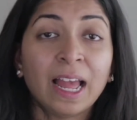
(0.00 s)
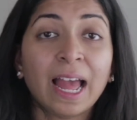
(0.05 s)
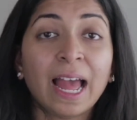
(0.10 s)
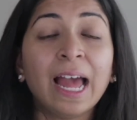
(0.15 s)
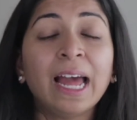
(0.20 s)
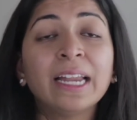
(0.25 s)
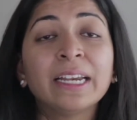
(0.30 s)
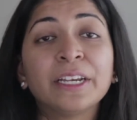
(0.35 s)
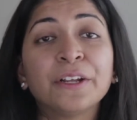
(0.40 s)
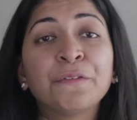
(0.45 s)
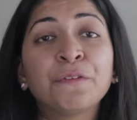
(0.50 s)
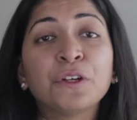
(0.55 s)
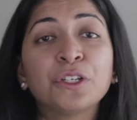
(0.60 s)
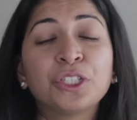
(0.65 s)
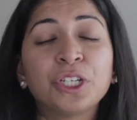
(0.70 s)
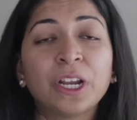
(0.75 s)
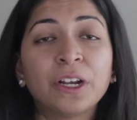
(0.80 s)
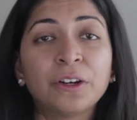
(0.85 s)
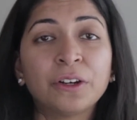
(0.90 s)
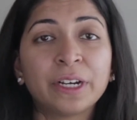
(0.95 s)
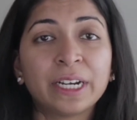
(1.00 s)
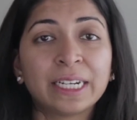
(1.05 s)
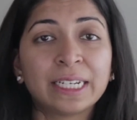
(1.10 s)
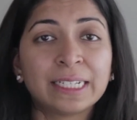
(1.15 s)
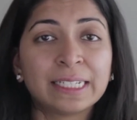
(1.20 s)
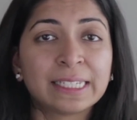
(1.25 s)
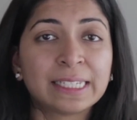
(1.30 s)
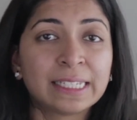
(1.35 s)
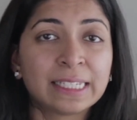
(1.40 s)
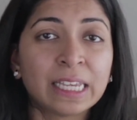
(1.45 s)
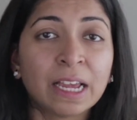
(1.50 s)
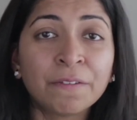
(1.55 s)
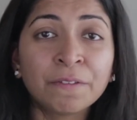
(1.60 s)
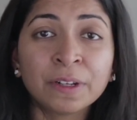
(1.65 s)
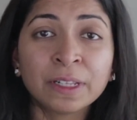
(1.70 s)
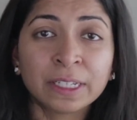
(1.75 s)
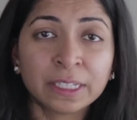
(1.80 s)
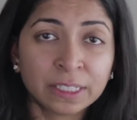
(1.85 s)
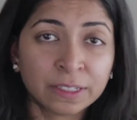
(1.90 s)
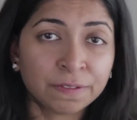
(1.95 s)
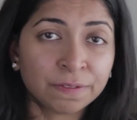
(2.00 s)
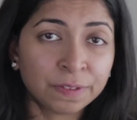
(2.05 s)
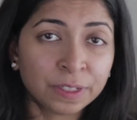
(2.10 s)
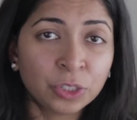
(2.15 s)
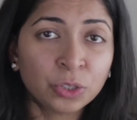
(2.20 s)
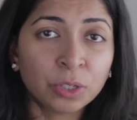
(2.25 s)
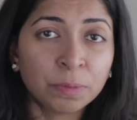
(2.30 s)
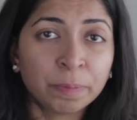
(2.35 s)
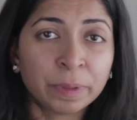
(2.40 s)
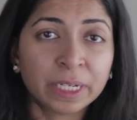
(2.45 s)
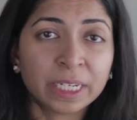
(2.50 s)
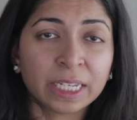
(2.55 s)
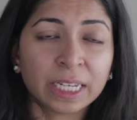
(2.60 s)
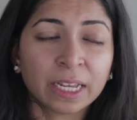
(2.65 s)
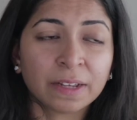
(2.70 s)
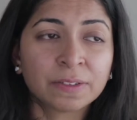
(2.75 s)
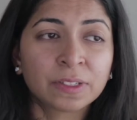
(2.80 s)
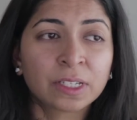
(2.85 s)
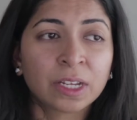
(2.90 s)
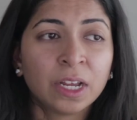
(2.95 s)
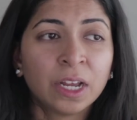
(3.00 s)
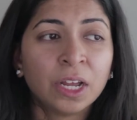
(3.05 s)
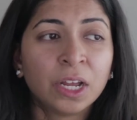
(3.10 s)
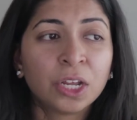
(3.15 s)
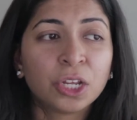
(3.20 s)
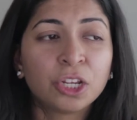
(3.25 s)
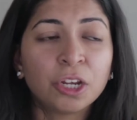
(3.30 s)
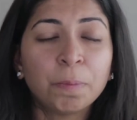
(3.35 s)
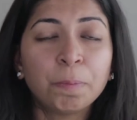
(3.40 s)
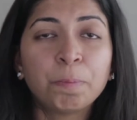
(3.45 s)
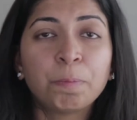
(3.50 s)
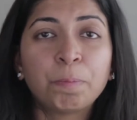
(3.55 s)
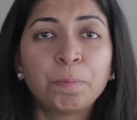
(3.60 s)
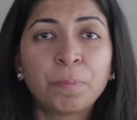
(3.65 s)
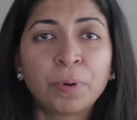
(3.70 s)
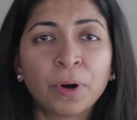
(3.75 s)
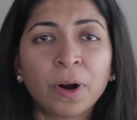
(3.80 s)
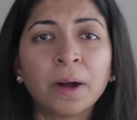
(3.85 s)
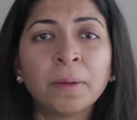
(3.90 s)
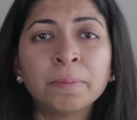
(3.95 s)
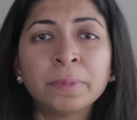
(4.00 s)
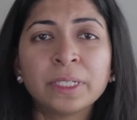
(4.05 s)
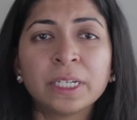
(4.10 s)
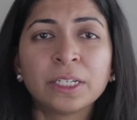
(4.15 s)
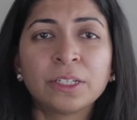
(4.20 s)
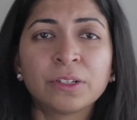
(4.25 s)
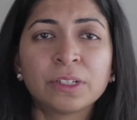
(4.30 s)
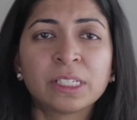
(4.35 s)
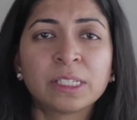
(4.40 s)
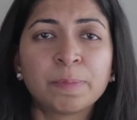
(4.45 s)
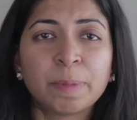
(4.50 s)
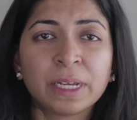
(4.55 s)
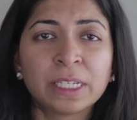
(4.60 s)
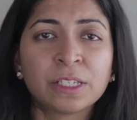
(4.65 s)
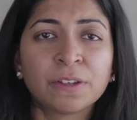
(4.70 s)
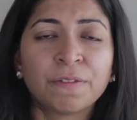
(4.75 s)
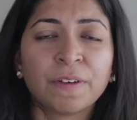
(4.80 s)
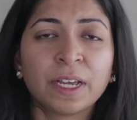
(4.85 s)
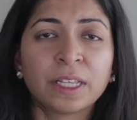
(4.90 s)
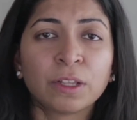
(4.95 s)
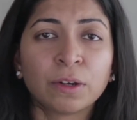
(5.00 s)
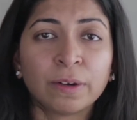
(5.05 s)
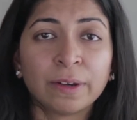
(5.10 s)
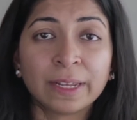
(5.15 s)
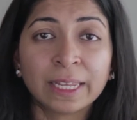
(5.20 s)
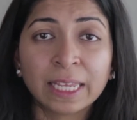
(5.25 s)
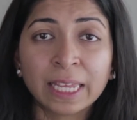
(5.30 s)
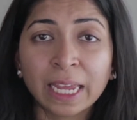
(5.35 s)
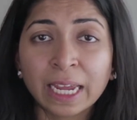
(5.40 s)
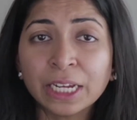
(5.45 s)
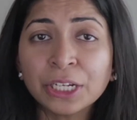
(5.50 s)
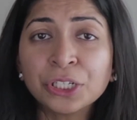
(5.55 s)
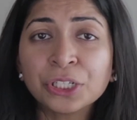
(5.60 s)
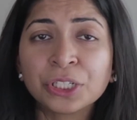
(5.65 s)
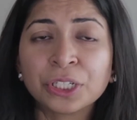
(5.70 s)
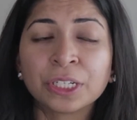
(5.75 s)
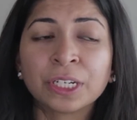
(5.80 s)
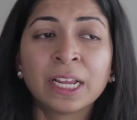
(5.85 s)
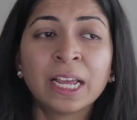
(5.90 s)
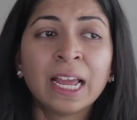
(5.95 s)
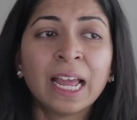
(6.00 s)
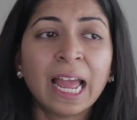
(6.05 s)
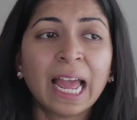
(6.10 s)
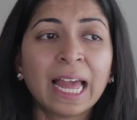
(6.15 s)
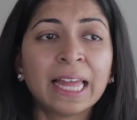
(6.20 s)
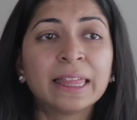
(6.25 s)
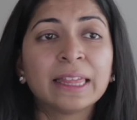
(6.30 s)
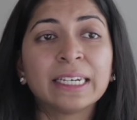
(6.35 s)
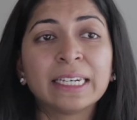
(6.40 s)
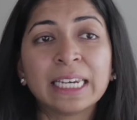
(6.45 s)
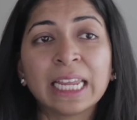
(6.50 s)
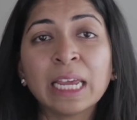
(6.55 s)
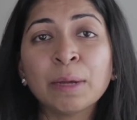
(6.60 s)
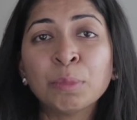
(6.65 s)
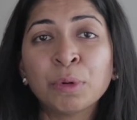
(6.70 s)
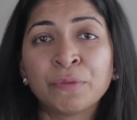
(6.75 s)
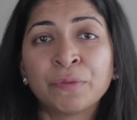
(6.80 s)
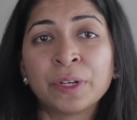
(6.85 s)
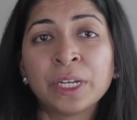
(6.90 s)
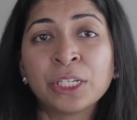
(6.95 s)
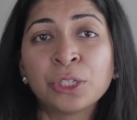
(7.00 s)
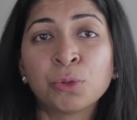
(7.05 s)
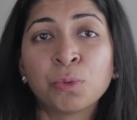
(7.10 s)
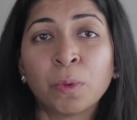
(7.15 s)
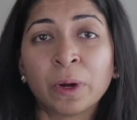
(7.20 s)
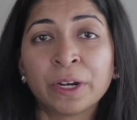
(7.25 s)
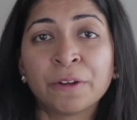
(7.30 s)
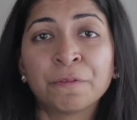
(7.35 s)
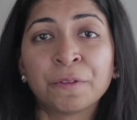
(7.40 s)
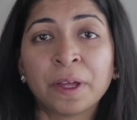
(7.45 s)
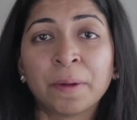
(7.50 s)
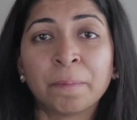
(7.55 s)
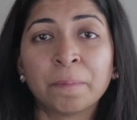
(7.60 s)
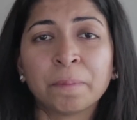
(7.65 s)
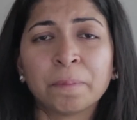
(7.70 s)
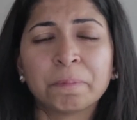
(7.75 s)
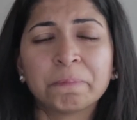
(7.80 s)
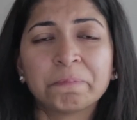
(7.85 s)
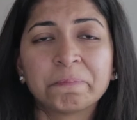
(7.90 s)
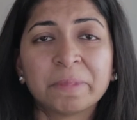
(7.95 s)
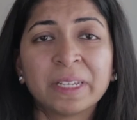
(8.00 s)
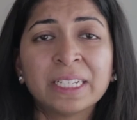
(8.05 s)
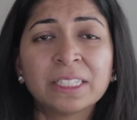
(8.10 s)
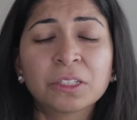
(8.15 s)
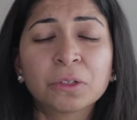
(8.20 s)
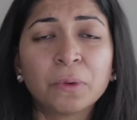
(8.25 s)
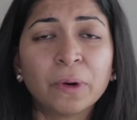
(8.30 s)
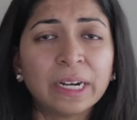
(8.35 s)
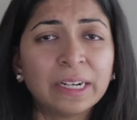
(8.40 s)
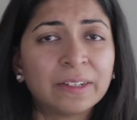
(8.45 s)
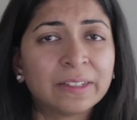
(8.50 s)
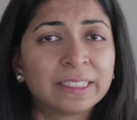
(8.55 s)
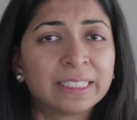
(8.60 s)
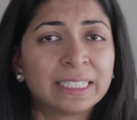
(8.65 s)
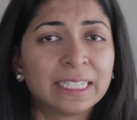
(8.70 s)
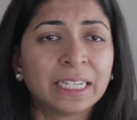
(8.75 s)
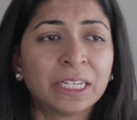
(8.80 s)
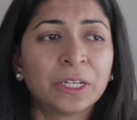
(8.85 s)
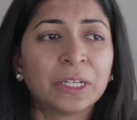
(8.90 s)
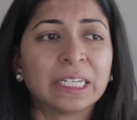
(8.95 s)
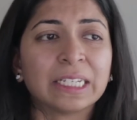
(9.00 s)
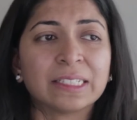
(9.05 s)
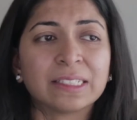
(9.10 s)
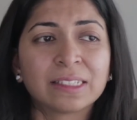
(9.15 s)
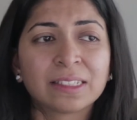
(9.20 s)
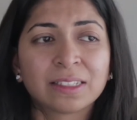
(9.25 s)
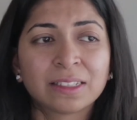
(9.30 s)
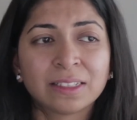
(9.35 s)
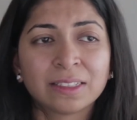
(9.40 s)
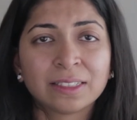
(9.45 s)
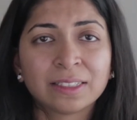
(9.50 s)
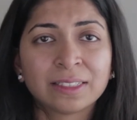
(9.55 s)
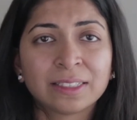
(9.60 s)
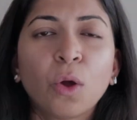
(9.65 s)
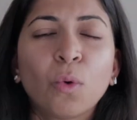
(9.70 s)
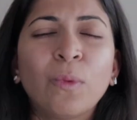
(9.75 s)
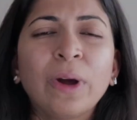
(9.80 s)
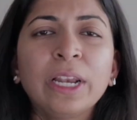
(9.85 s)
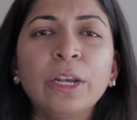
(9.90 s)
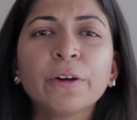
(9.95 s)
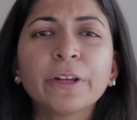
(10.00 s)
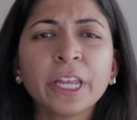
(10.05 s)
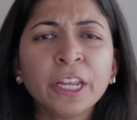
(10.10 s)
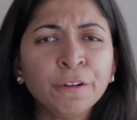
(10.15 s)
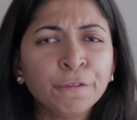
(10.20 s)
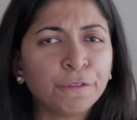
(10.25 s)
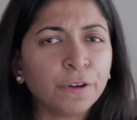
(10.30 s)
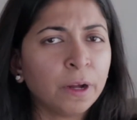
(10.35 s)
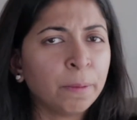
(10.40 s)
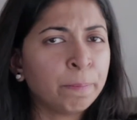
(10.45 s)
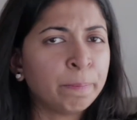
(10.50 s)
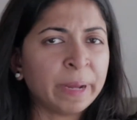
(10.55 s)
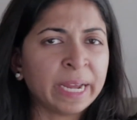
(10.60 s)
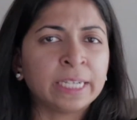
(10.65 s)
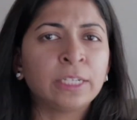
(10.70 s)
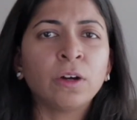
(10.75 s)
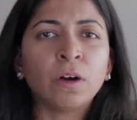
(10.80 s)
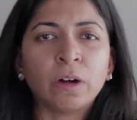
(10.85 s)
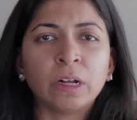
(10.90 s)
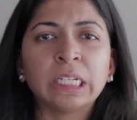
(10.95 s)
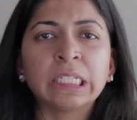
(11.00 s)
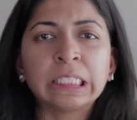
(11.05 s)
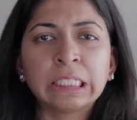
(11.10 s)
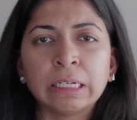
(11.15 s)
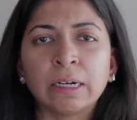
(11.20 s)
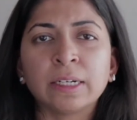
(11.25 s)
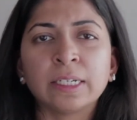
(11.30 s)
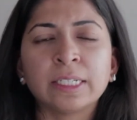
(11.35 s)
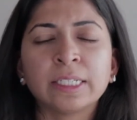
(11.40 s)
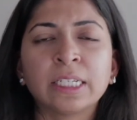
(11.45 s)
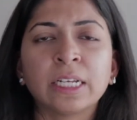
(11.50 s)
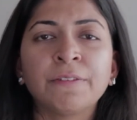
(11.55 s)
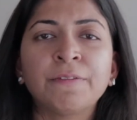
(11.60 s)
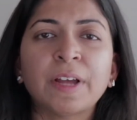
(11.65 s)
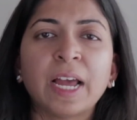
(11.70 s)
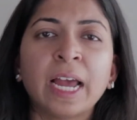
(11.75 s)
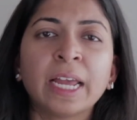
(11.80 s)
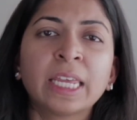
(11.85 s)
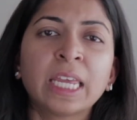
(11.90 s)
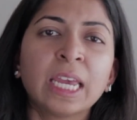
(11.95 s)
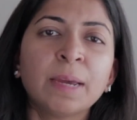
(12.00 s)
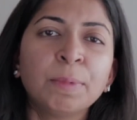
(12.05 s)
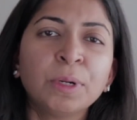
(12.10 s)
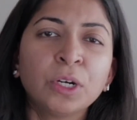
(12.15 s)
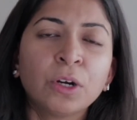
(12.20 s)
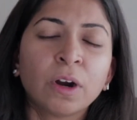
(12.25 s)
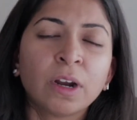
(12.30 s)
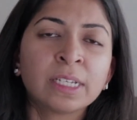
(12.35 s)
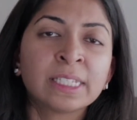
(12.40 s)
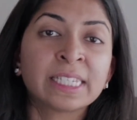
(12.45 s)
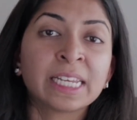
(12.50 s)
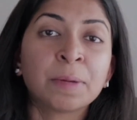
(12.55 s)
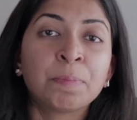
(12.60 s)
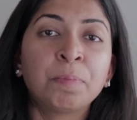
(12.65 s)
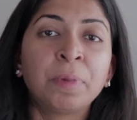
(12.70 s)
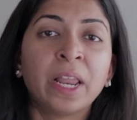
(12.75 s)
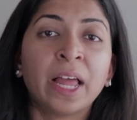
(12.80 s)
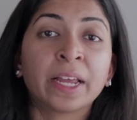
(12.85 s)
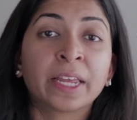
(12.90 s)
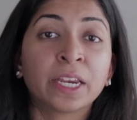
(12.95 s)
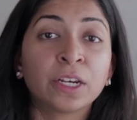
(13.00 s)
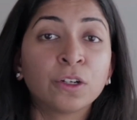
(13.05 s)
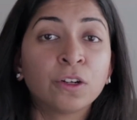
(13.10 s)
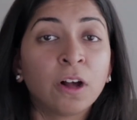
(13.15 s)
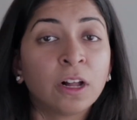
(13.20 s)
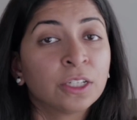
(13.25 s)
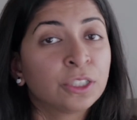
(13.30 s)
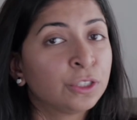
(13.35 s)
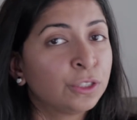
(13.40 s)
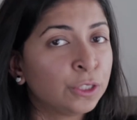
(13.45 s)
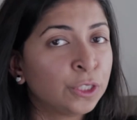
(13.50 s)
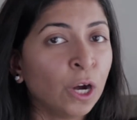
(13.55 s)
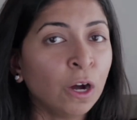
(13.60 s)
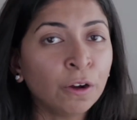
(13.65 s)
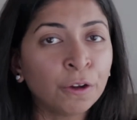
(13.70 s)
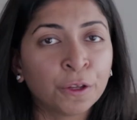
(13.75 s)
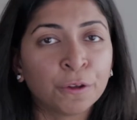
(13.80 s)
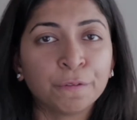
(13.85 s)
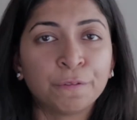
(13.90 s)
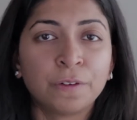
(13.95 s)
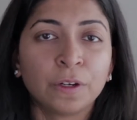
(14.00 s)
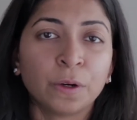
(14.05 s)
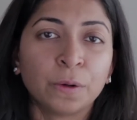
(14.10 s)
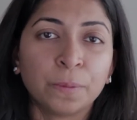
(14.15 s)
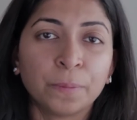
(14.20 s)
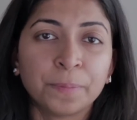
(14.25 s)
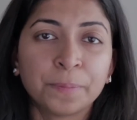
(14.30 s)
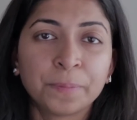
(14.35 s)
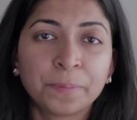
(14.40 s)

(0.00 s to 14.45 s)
And if you're generating several individual PDFs, you're prompted to specify the location and the name of each one of them. It's quite ridiculous. While looking for a better alternative, I came across a plugin called DocuFlow.